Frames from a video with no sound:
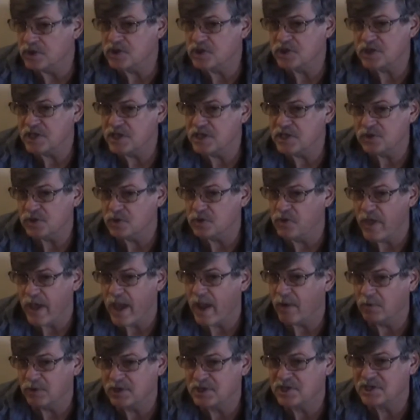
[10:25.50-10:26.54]
Caesar
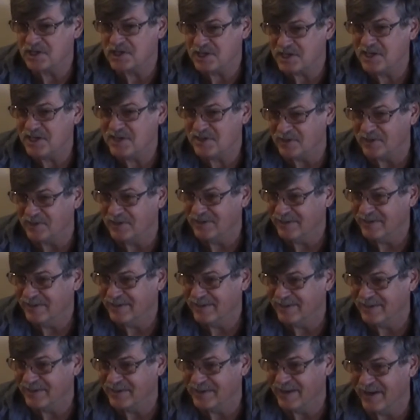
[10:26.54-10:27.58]
that which is Caesar,
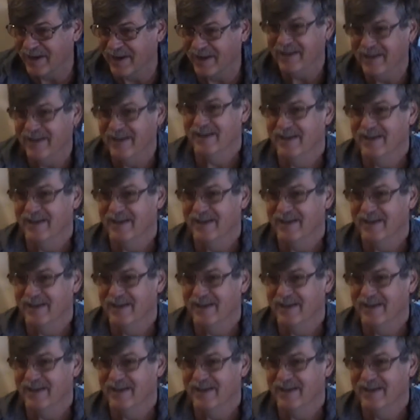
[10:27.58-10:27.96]
okay?